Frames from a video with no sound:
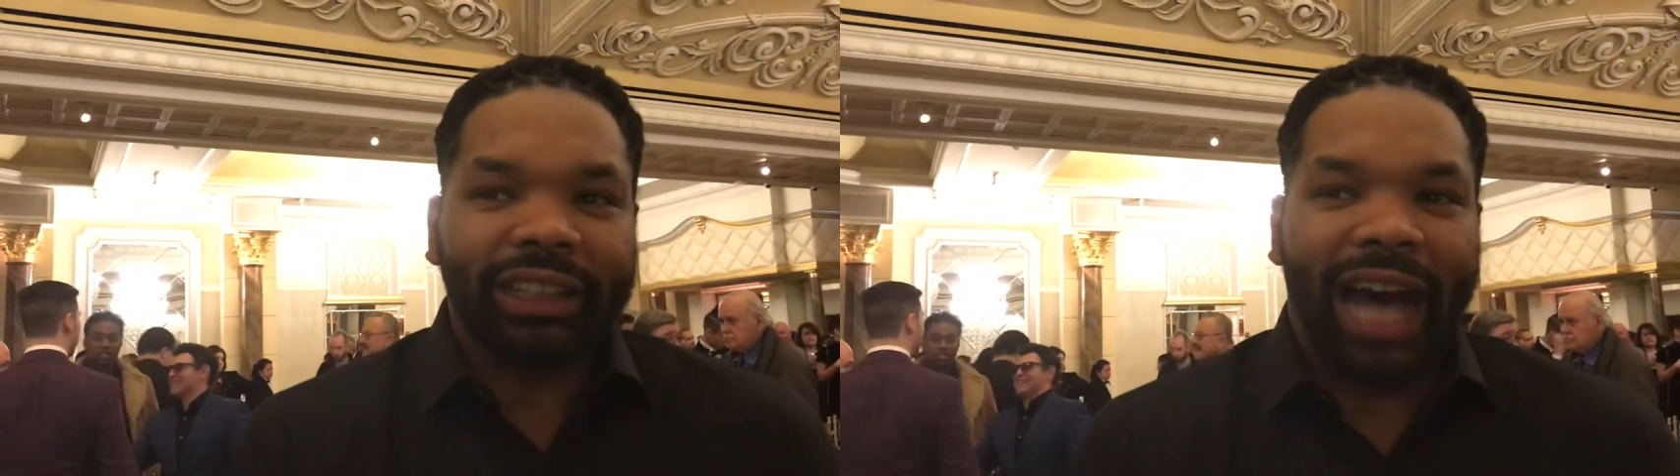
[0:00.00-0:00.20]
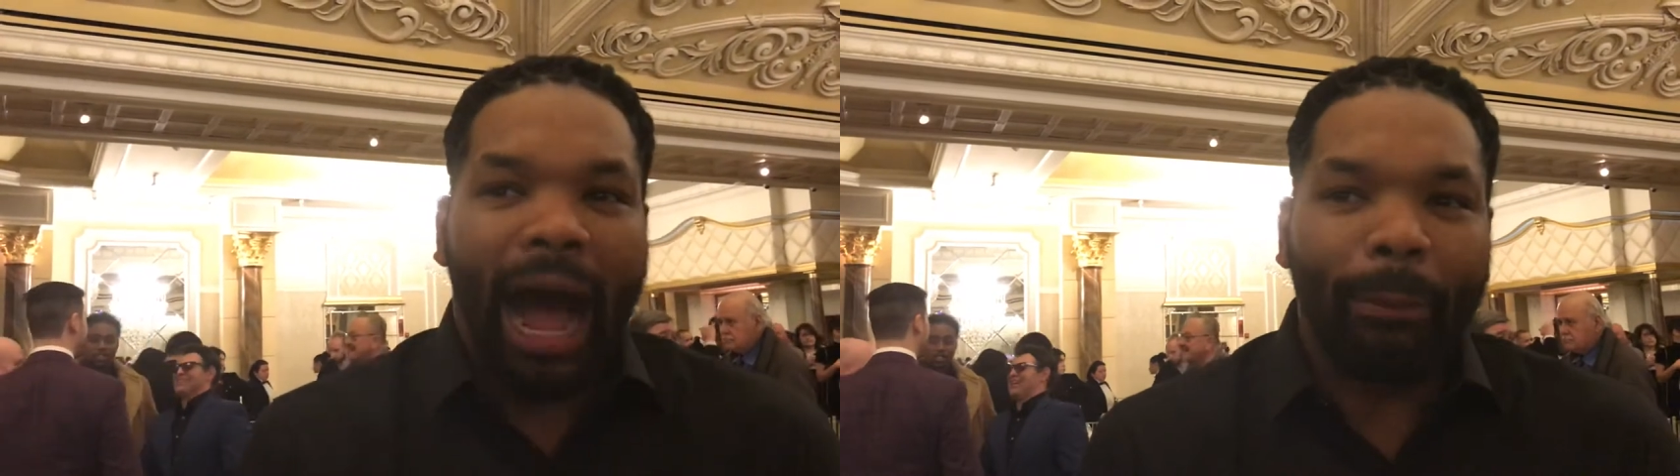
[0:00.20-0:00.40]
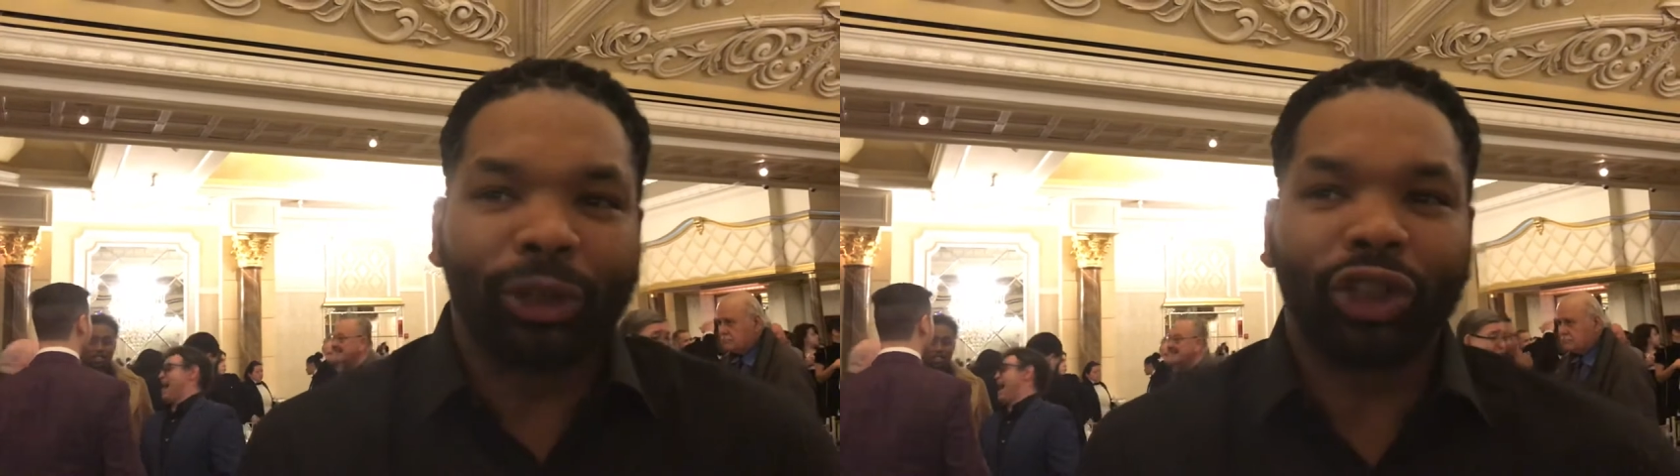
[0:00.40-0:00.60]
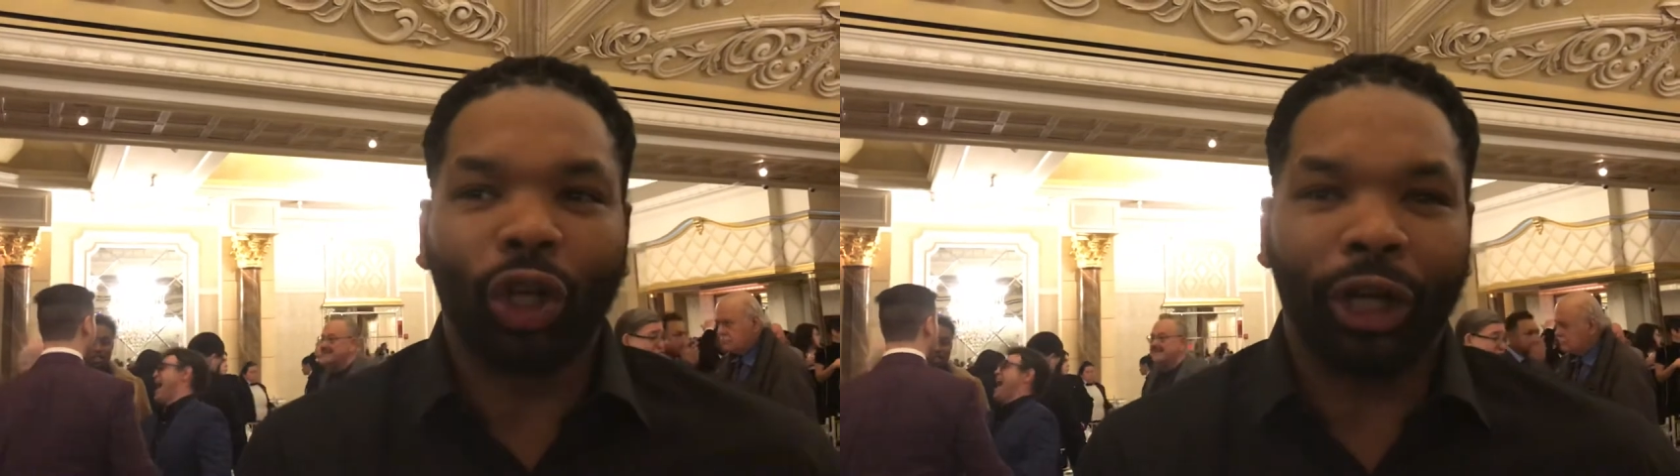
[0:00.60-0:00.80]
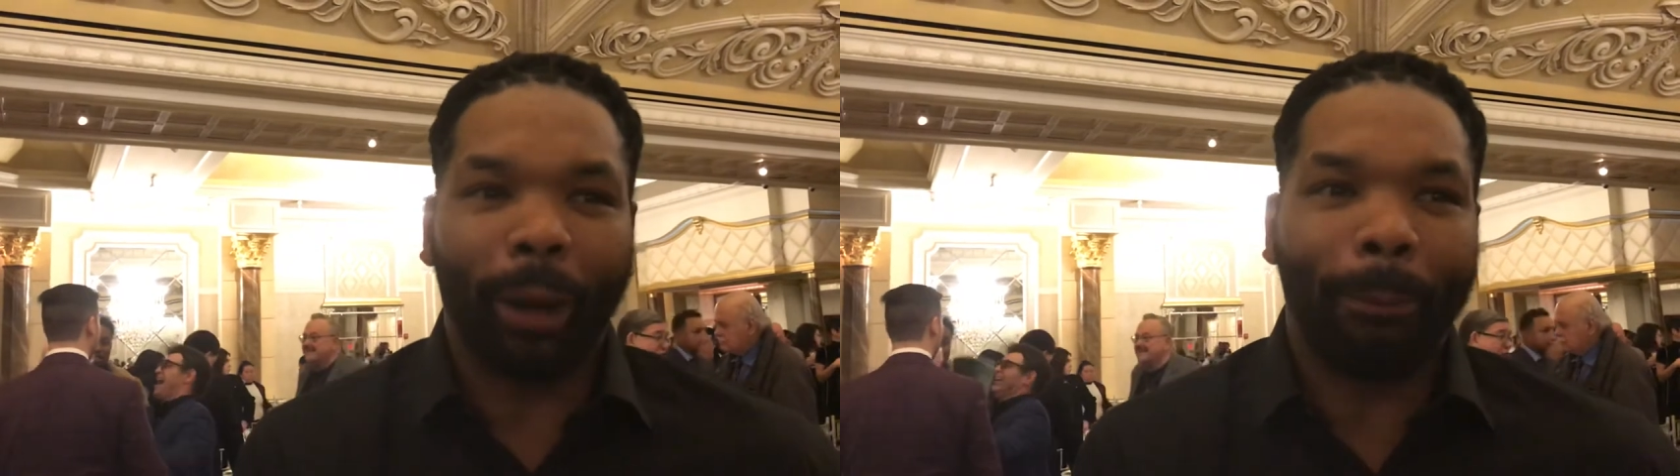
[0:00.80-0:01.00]
the
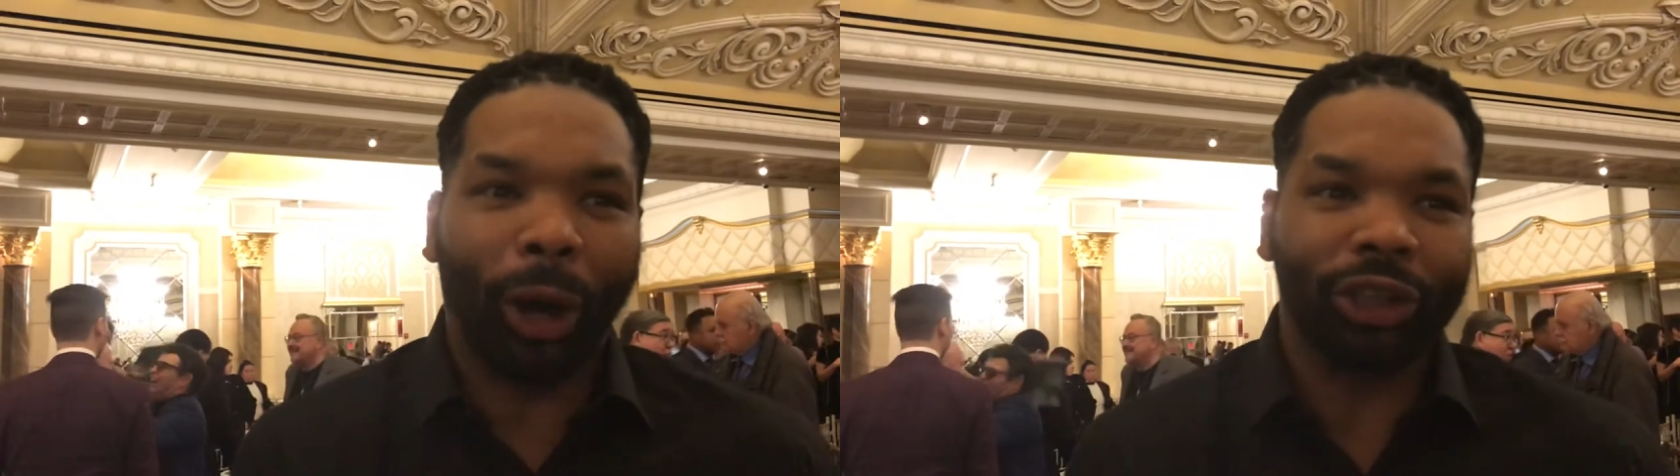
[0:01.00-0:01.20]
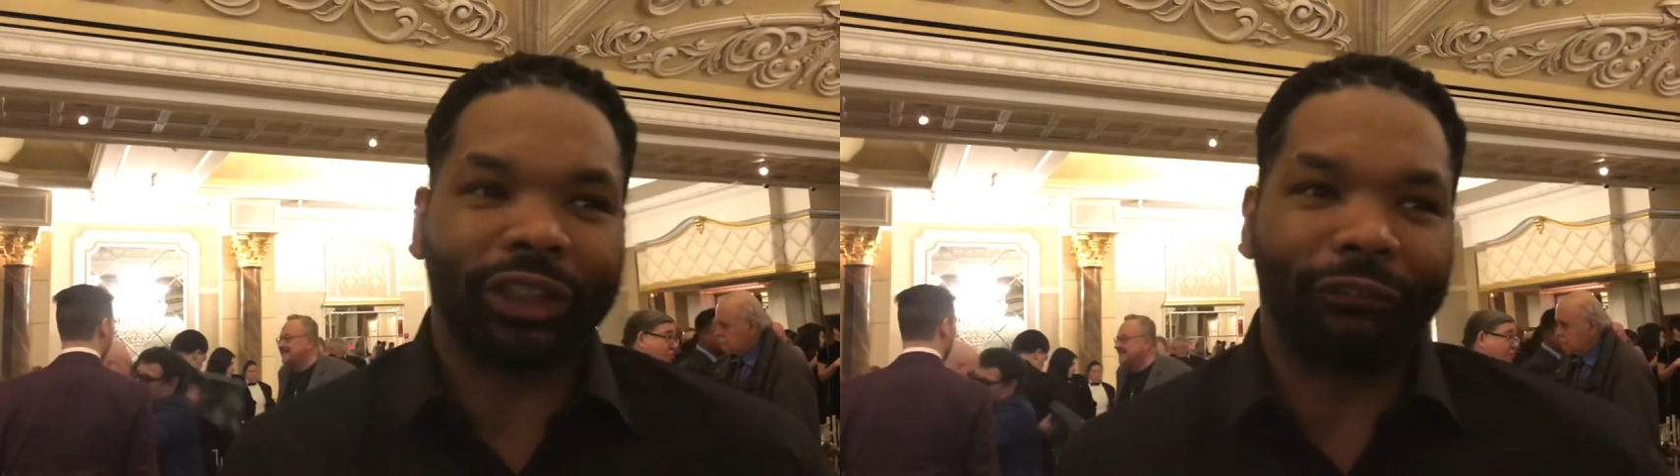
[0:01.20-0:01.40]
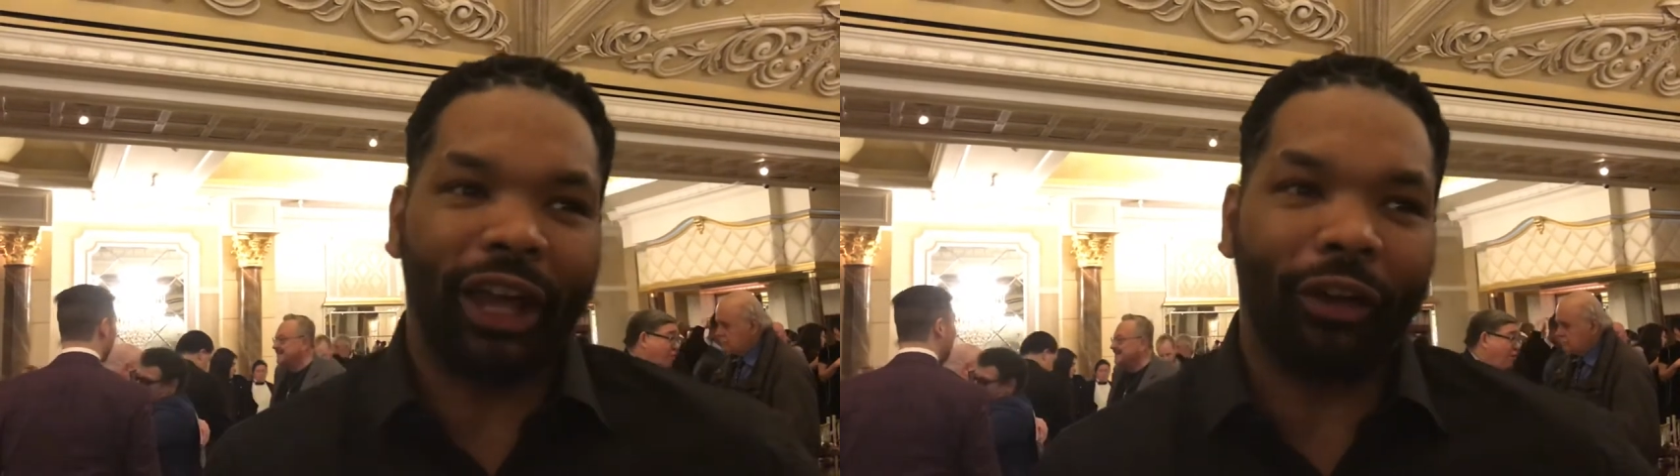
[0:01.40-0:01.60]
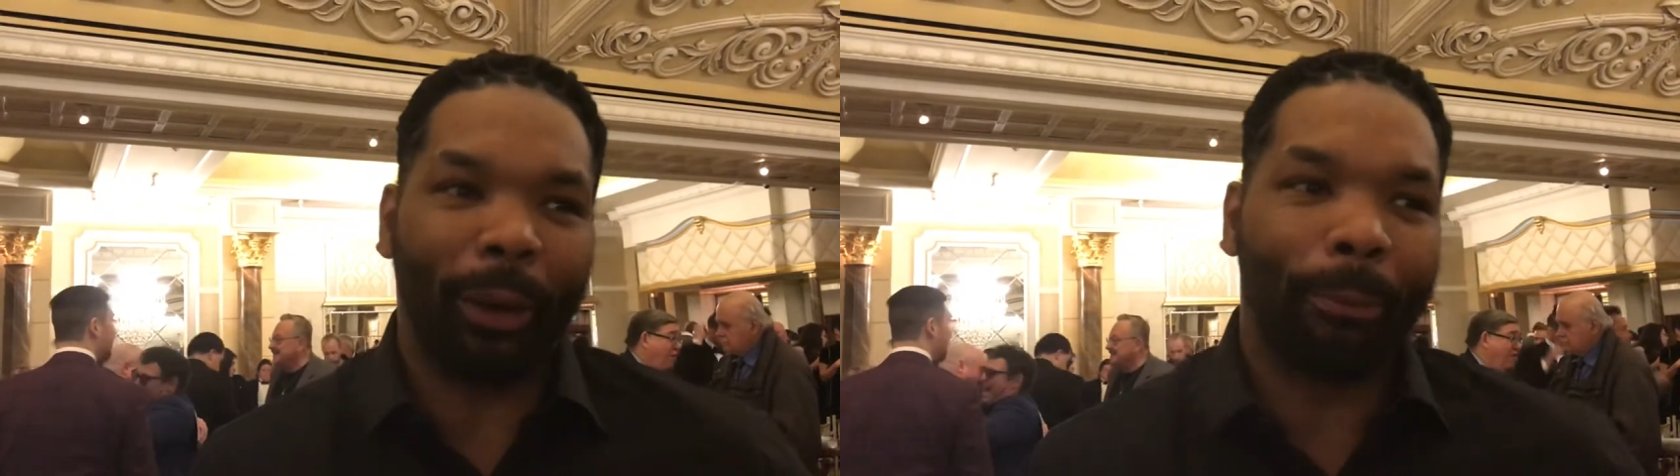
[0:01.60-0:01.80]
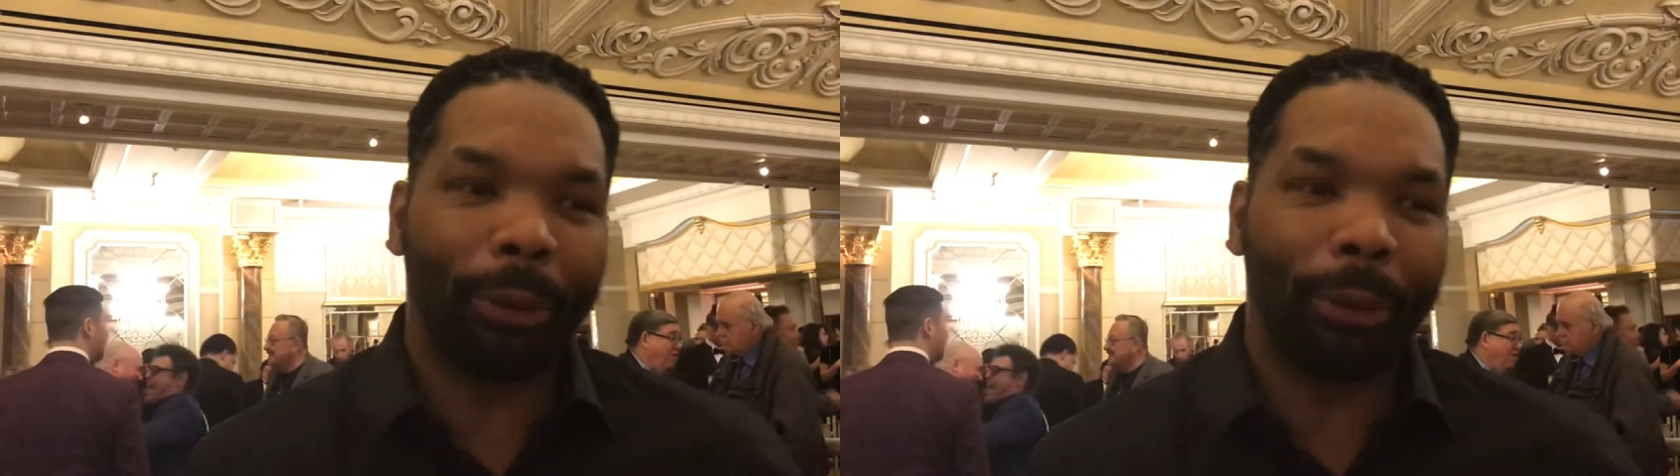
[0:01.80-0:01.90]
opportunity to persevere and